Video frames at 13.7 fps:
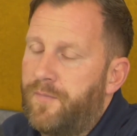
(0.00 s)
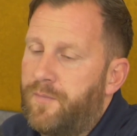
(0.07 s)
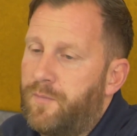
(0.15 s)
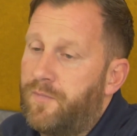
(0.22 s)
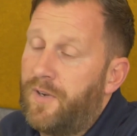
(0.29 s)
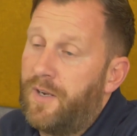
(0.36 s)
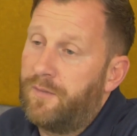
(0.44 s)

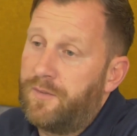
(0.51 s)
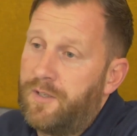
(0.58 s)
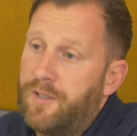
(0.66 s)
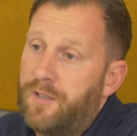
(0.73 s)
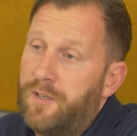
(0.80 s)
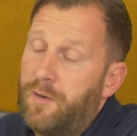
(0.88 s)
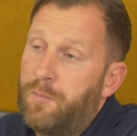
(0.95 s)
found
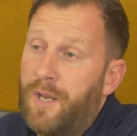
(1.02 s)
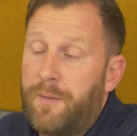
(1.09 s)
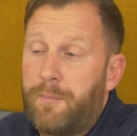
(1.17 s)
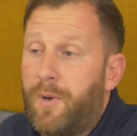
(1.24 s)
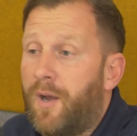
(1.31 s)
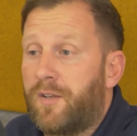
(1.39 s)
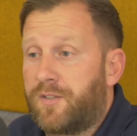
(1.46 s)

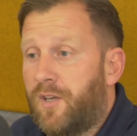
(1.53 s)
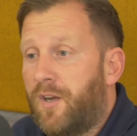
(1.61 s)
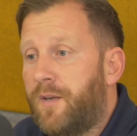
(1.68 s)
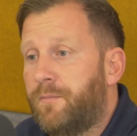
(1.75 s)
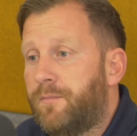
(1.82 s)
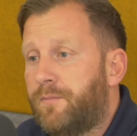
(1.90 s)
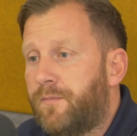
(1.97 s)
playing
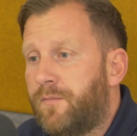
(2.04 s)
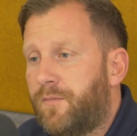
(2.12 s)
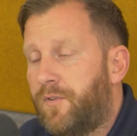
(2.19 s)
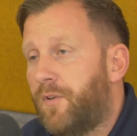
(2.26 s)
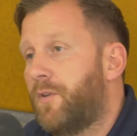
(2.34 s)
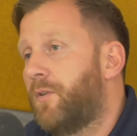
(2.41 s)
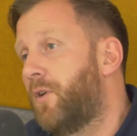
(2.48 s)
part-time
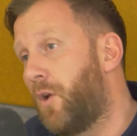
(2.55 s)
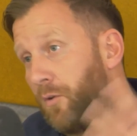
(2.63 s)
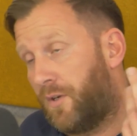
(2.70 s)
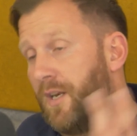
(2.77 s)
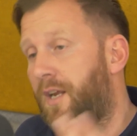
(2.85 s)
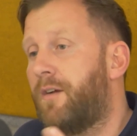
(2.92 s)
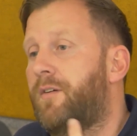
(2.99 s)
for a
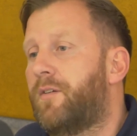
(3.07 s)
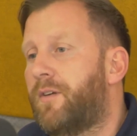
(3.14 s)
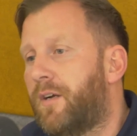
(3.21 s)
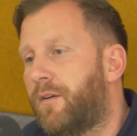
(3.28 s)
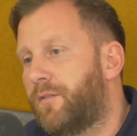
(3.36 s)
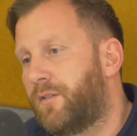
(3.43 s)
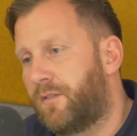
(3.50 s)
local area
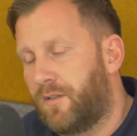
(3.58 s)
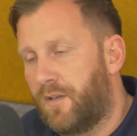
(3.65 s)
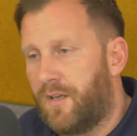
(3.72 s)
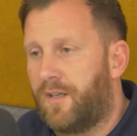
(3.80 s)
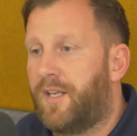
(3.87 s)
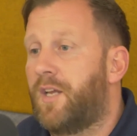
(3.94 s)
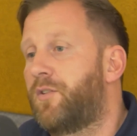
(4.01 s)
around
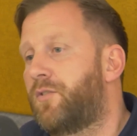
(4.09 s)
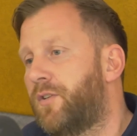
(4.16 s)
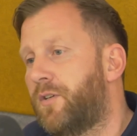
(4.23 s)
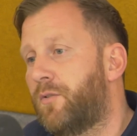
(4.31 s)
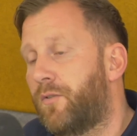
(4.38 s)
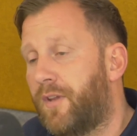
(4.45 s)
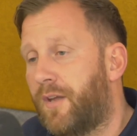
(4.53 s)

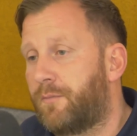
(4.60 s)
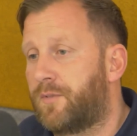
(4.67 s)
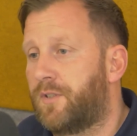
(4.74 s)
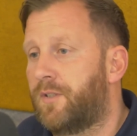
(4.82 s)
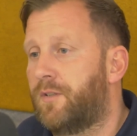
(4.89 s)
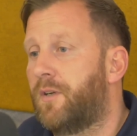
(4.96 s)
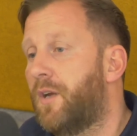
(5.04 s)
Kettering,
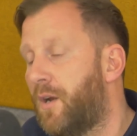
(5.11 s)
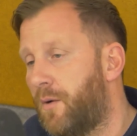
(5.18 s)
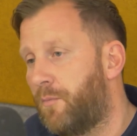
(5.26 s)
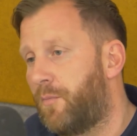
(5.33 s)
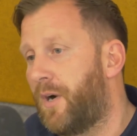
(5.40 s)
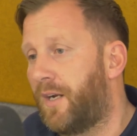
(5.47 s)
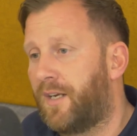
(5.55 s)
Northampton,
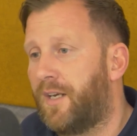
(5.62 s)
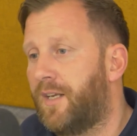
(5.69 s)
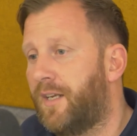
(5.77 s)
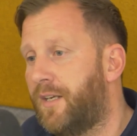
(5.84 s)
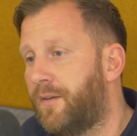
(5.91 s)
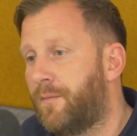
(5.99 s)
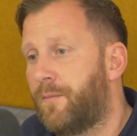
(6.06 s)

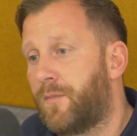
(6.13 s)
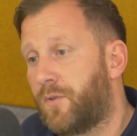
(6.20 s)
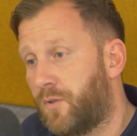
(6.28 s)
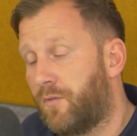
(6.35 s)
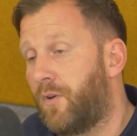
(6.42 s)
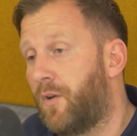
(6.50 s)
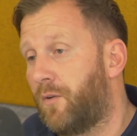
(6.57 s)
Brackley,
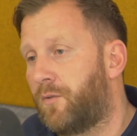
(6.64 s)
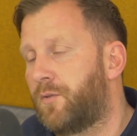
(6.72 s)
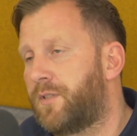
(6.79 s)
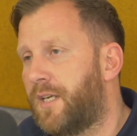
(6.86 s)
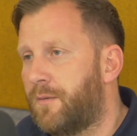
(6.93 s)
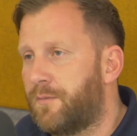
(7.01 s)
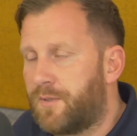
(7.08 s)
sort of local
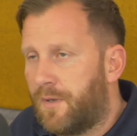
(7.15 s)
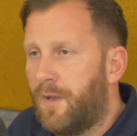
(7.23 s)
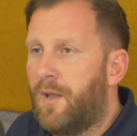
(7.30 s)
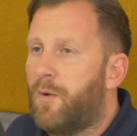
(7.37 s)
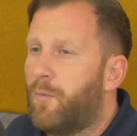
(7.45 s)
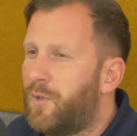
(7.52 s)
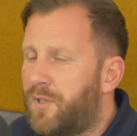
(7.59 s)
teams,
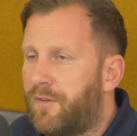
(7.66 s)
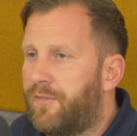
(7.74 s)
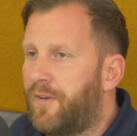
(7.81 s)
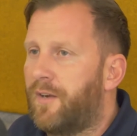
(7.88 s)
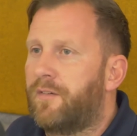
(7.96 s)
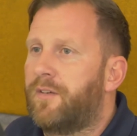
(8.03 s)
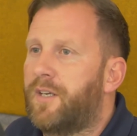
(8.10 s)
which I
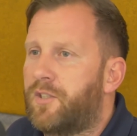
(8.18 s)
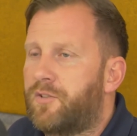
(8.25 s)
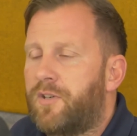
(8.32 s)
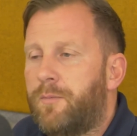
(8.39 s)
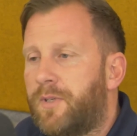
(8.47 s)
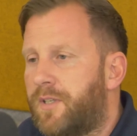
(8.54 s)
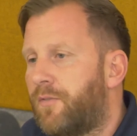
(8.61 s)
found
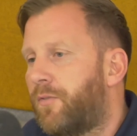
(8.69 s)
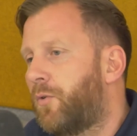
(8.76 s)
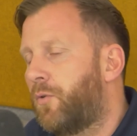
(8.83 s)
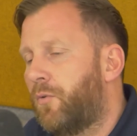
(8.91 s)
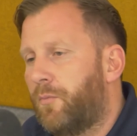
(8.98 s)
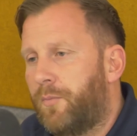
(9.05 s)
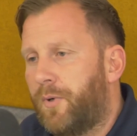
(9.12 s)
extremely
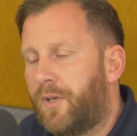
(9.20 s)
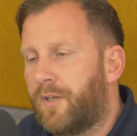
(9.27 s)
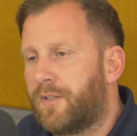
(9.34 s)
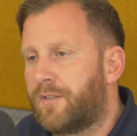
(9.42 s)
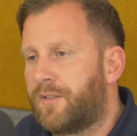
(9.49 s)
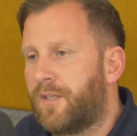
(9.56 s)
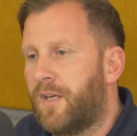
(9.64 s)
difficult
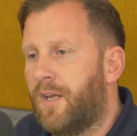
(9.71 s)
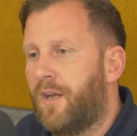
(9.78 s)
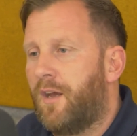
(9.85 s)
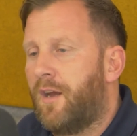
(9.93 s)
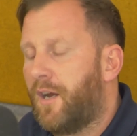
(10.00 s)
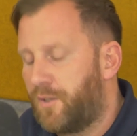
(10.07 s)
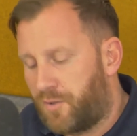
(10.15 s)
because
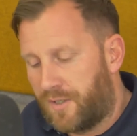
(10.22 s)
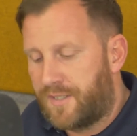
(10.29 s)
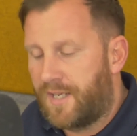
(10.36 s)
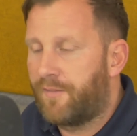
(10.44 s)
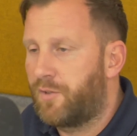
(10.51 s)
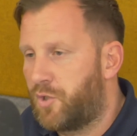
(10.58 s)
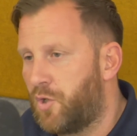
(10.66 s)
I tried
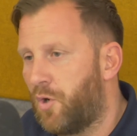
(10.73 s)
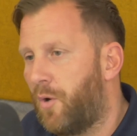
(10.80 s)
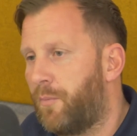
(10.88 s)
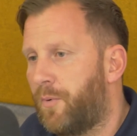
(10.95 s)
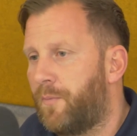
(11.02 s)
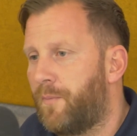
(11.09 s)
to have a job